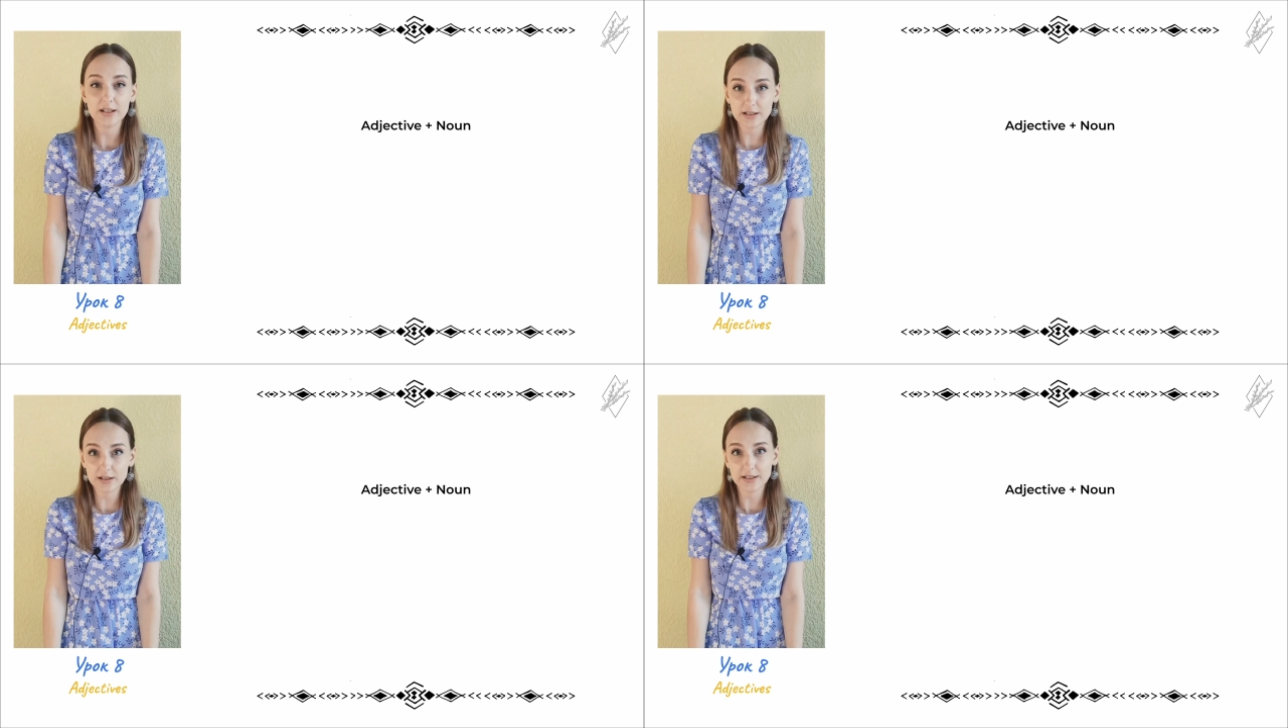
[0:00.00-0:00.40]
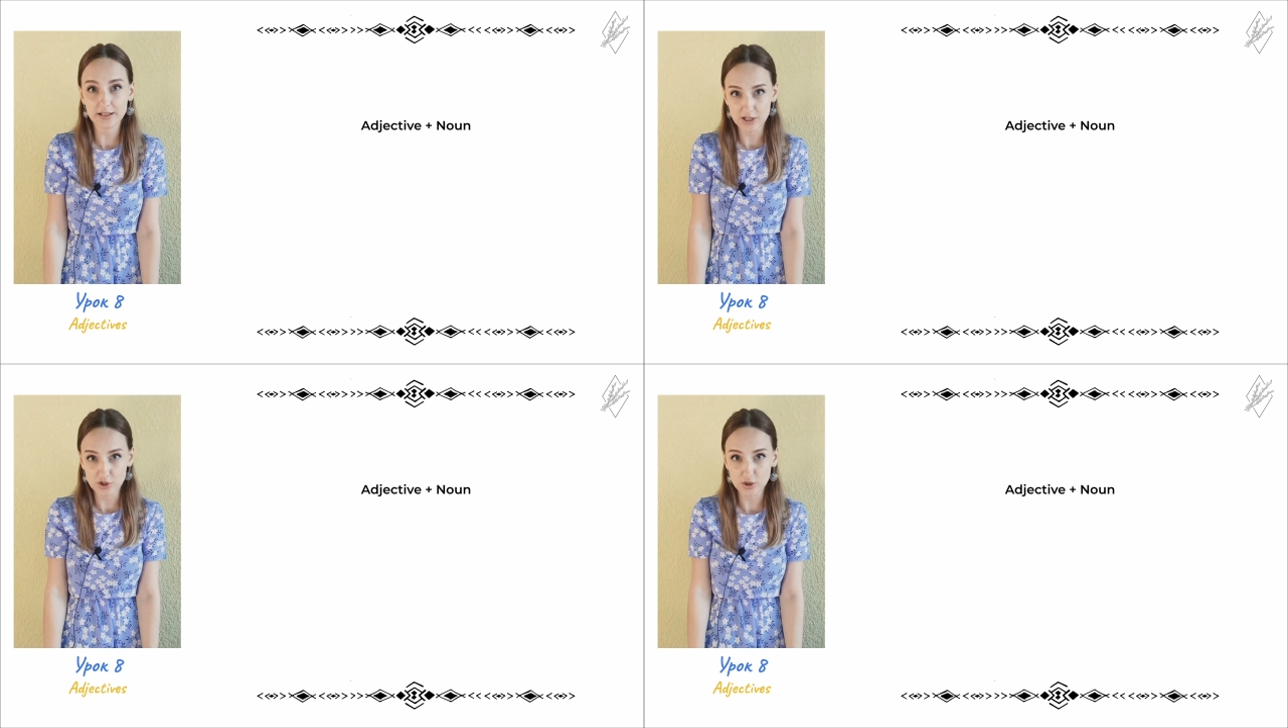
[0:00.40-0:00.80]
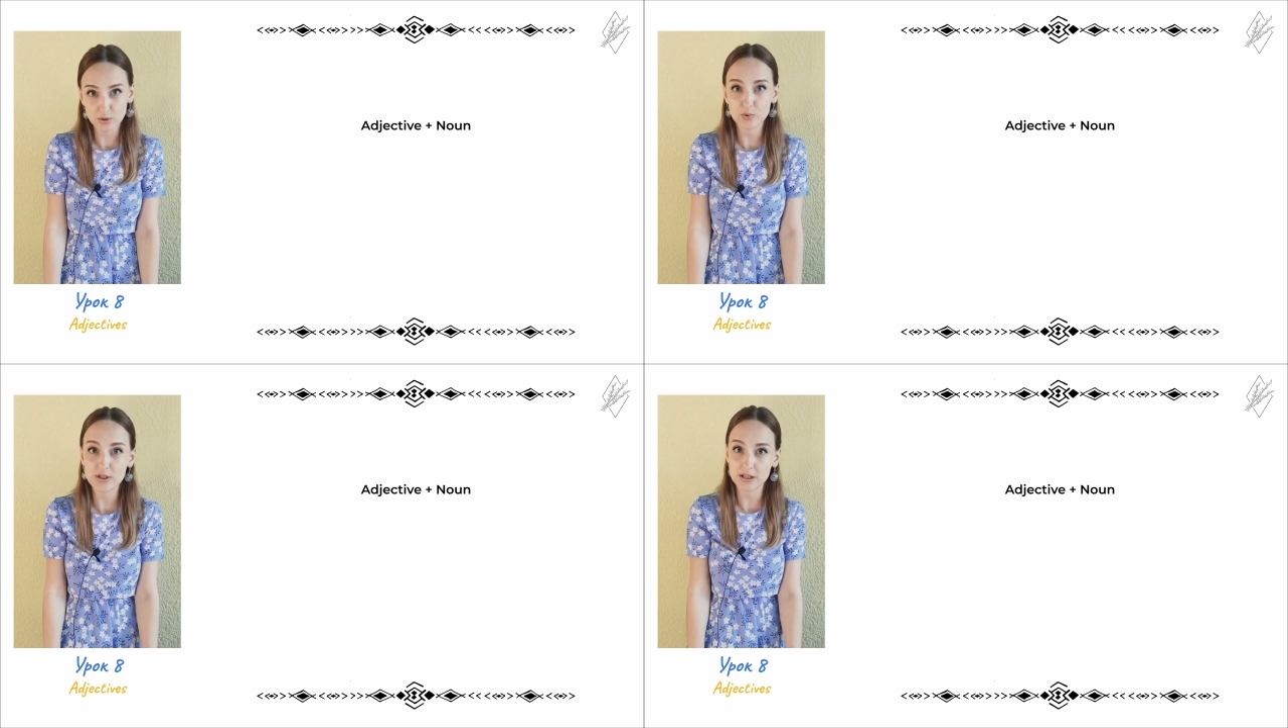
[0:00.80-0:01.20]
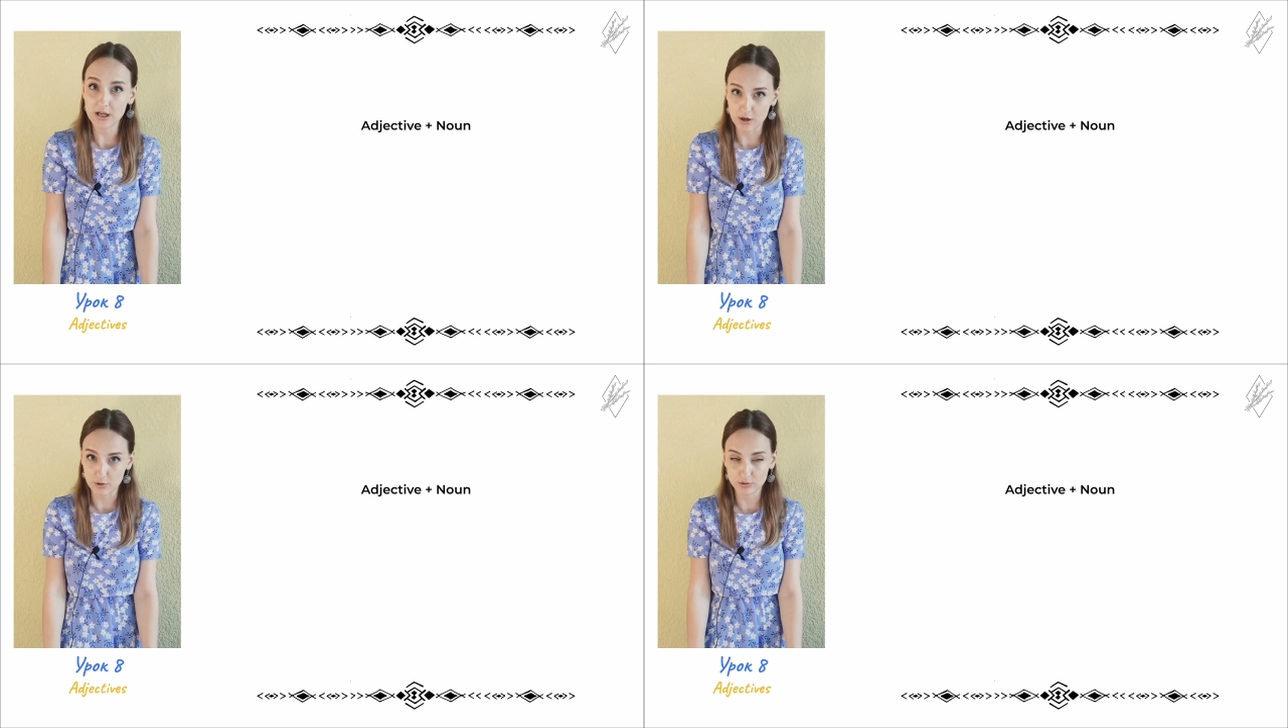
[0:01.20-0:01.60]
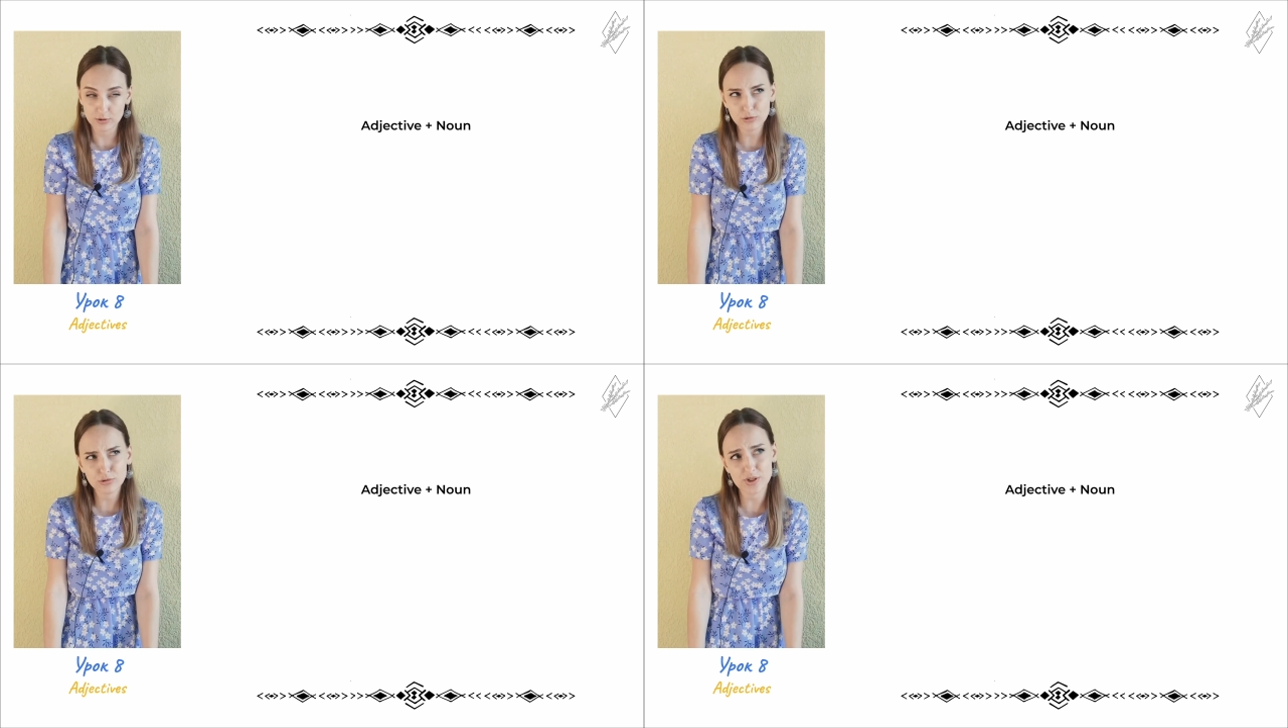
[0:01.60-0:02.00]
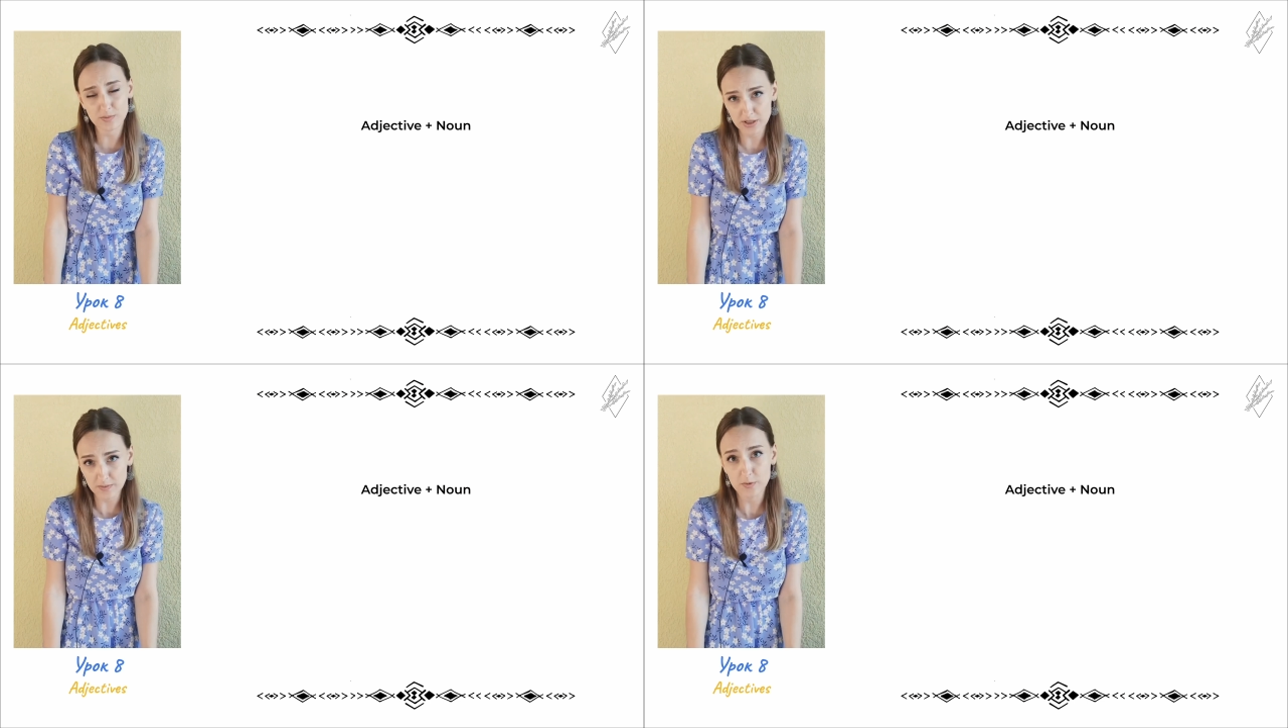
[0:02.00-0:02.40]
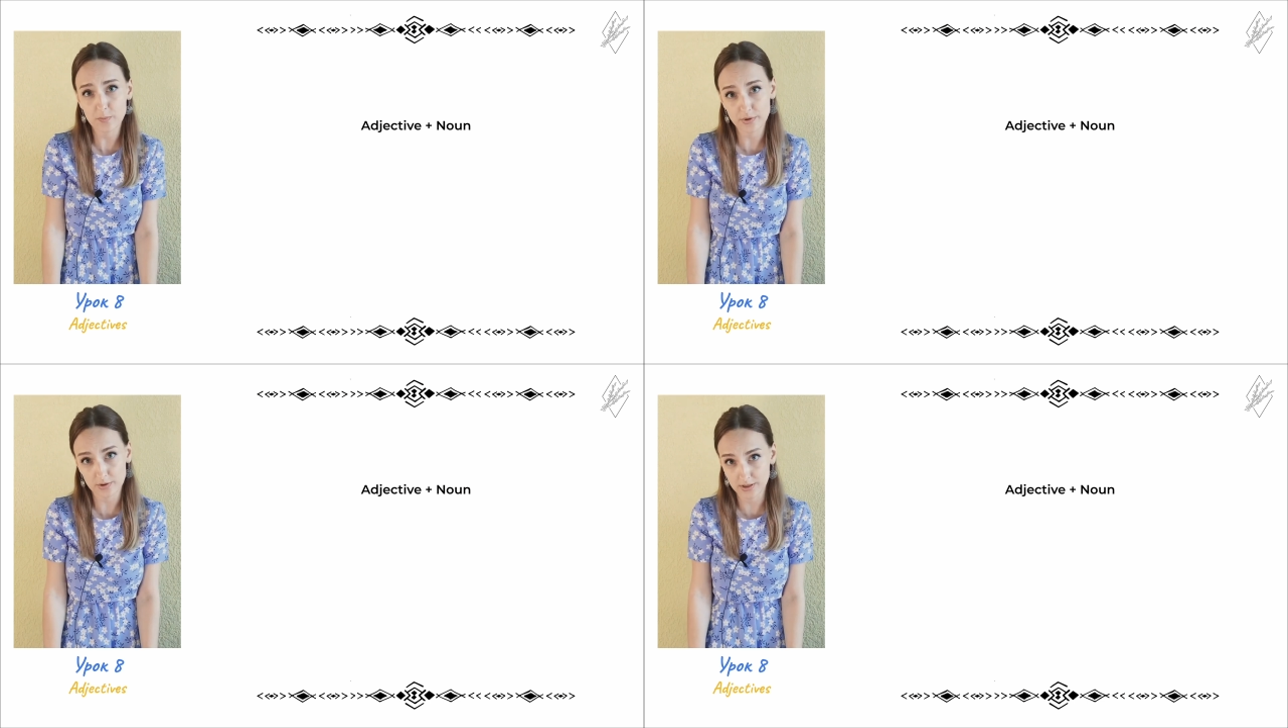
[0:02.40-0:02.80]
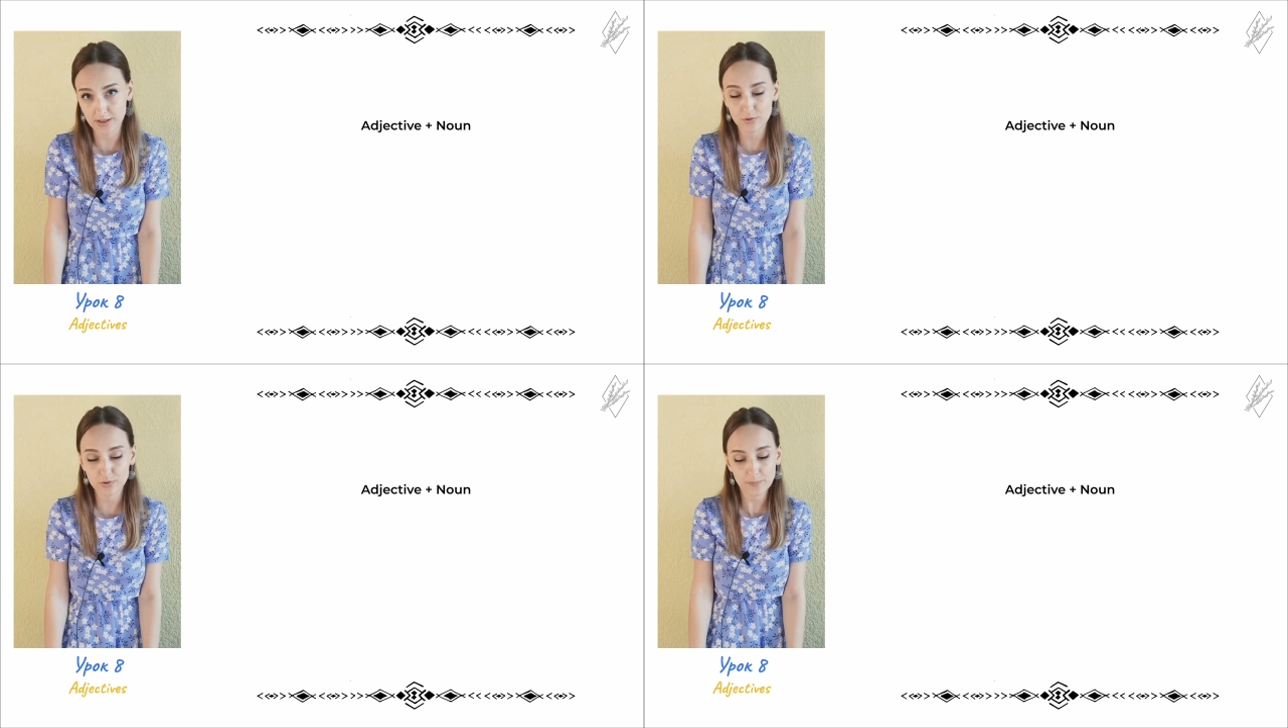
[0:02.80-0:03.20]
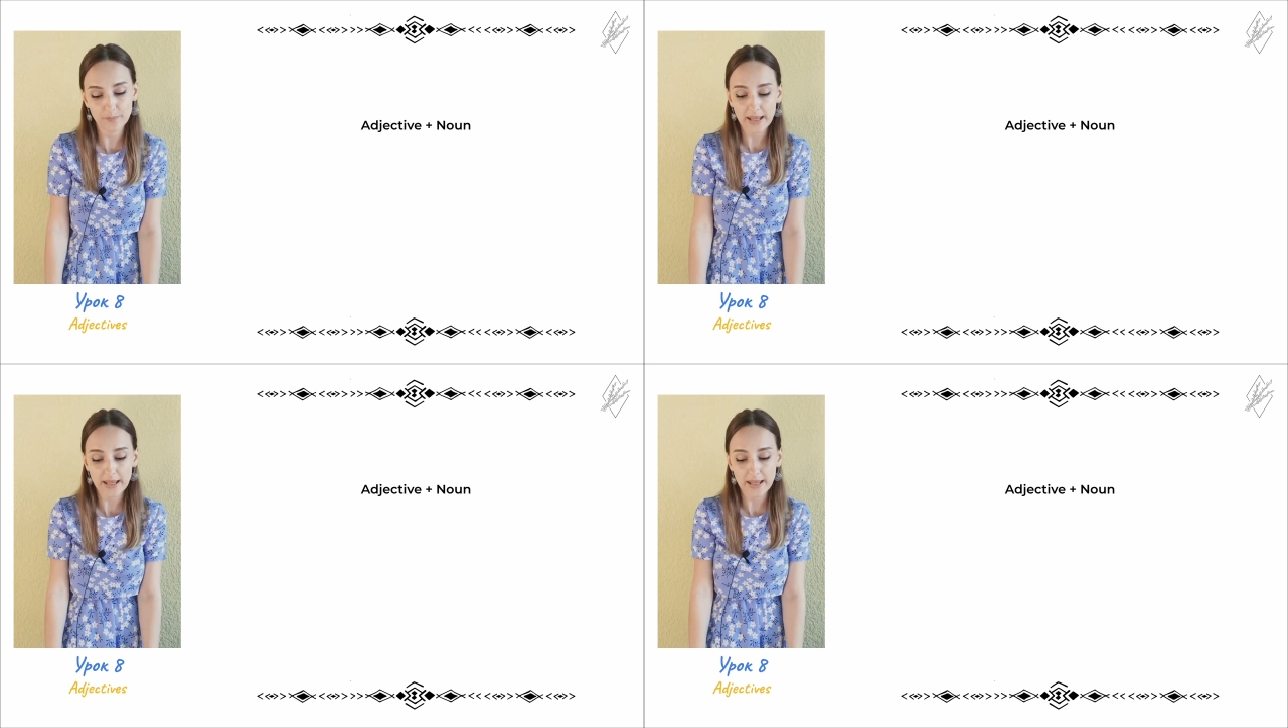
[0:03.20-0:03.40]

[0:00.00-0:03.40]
in collocation with noun or sometimes pronoun,